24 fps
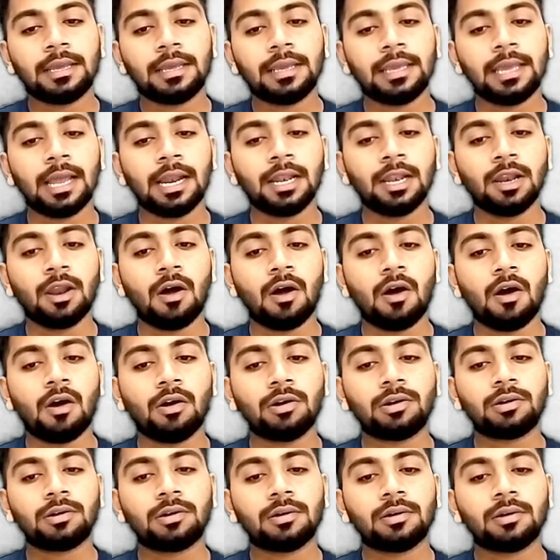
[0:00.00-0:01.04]
L0
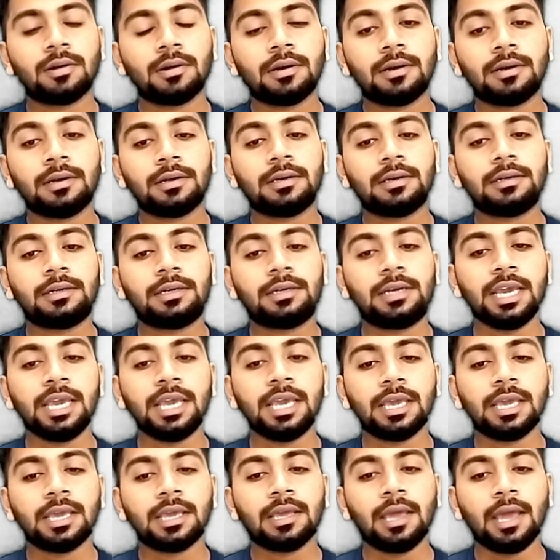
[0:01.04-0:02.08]
t
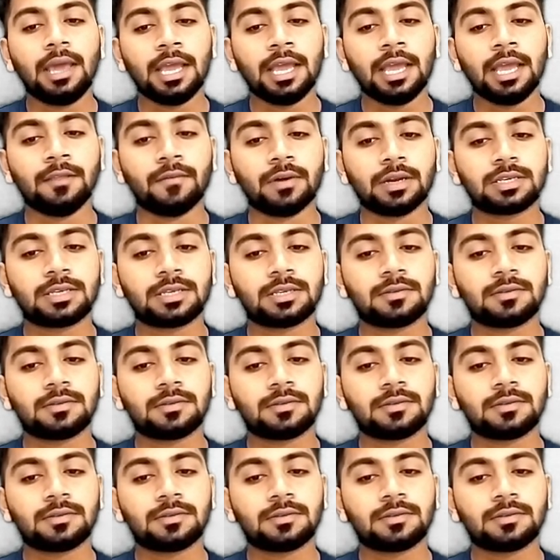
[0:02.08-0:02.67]
inverse.